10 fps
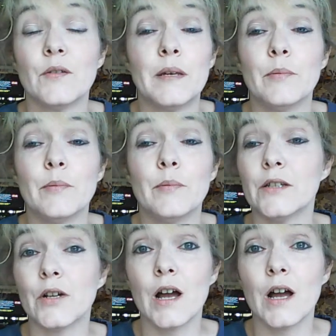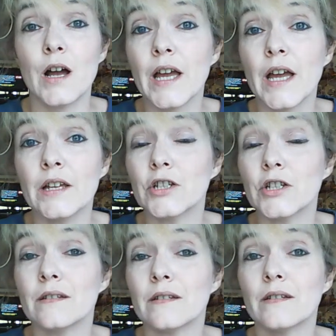the people in your
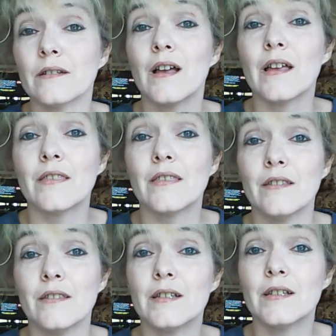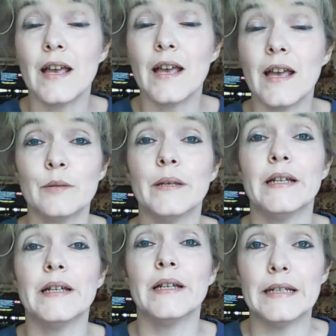congregation. This has to
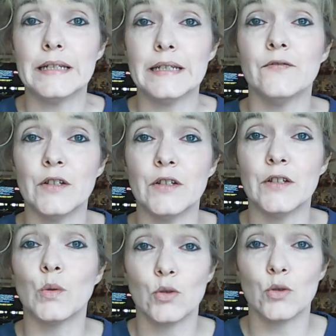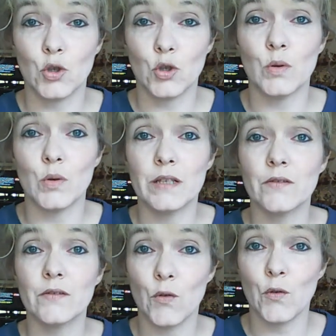be an individual
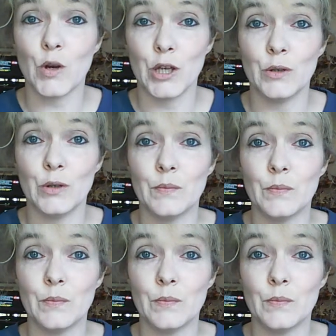choice for you.